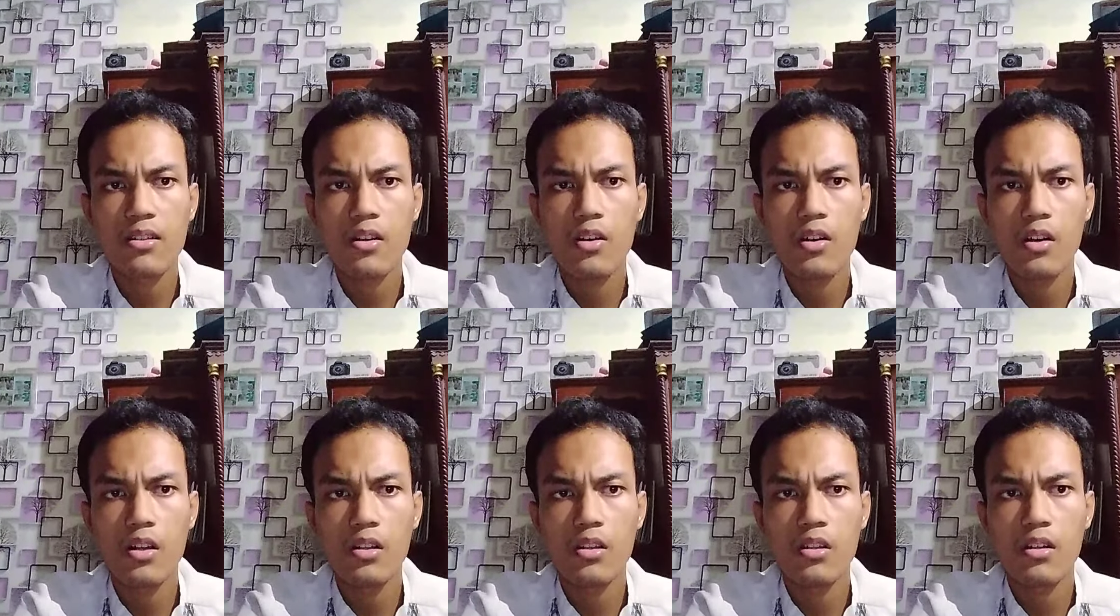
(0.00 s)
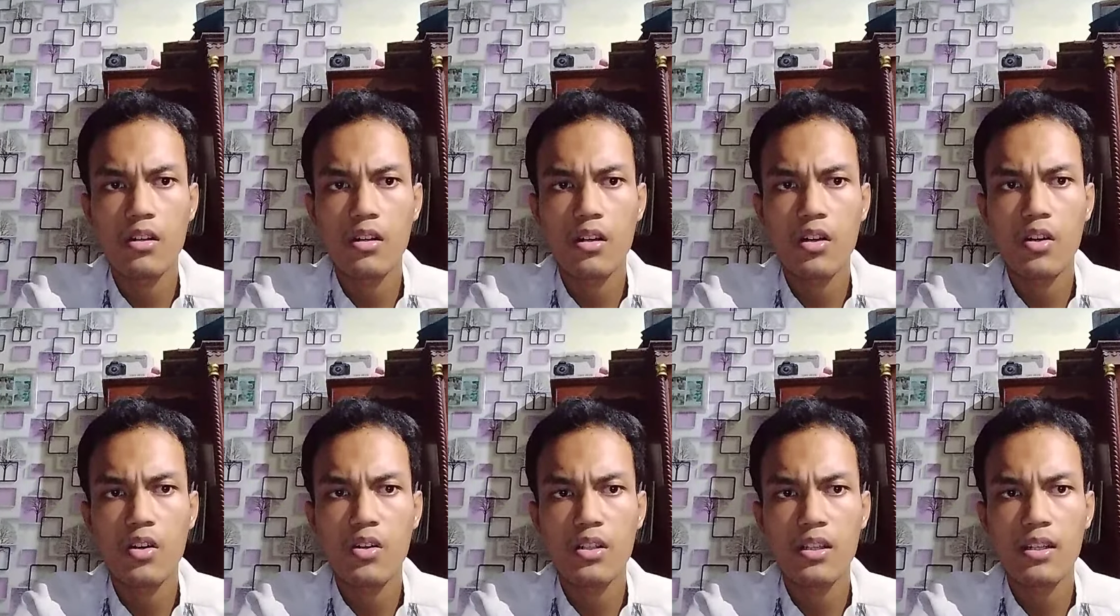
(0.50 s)
called a
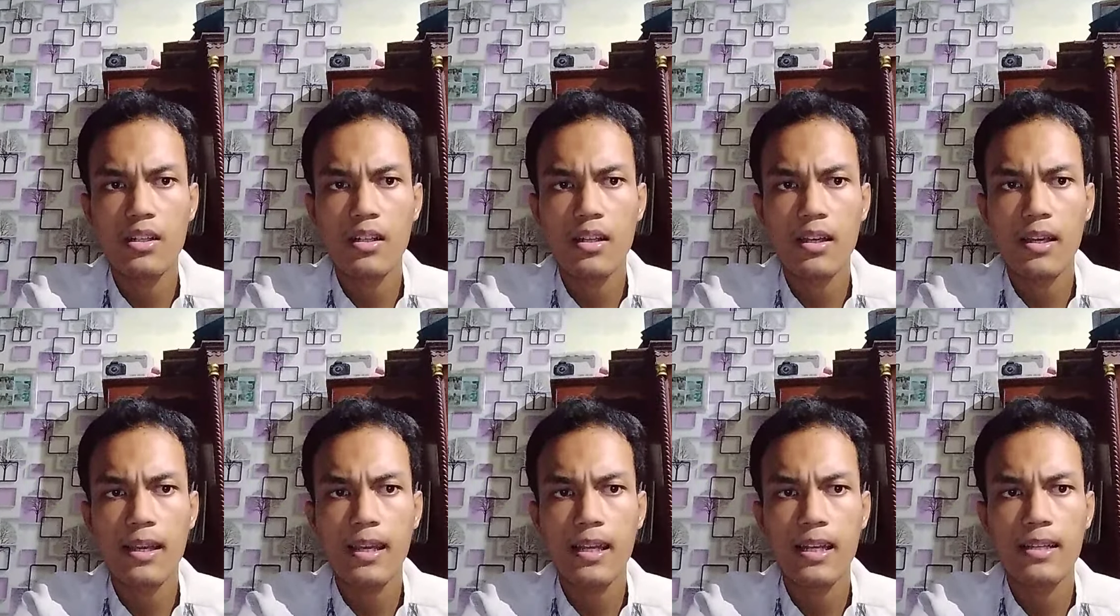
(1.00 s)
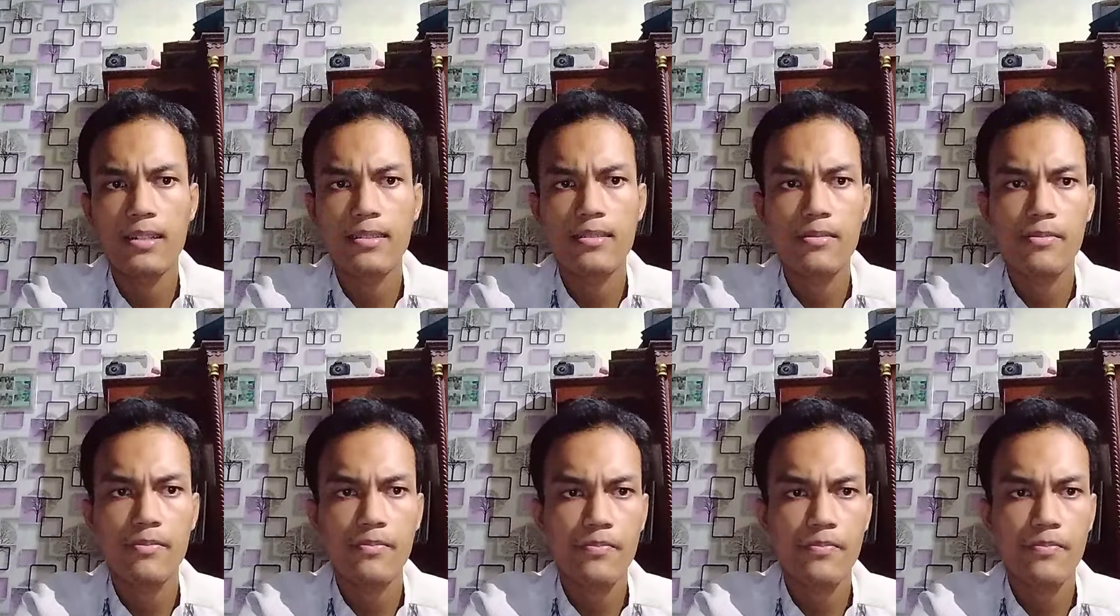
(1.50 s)
conical helix.